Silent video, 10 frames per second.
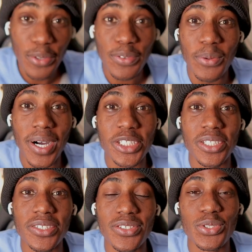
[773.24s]
you for
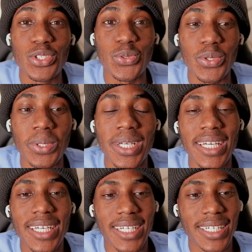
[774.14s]
watching as usual.
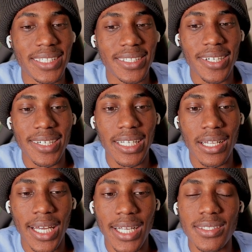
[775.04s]
And
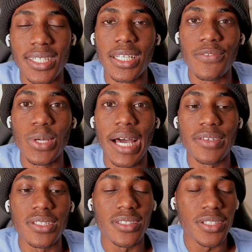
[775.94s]
uh, like I said, if you have
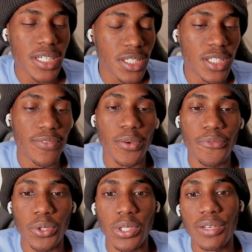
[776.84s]
any suggestions, feel
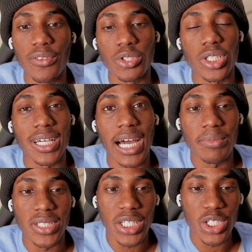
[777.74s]
free to leave those in the
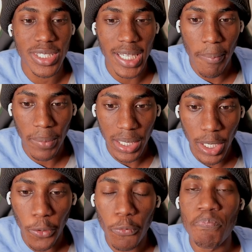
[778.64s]
comment section down
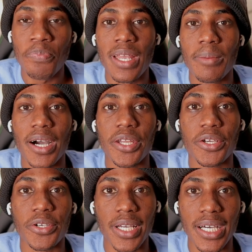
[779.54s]
below. I'm out of
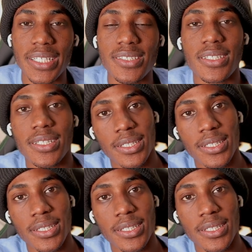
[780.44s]
here, guys.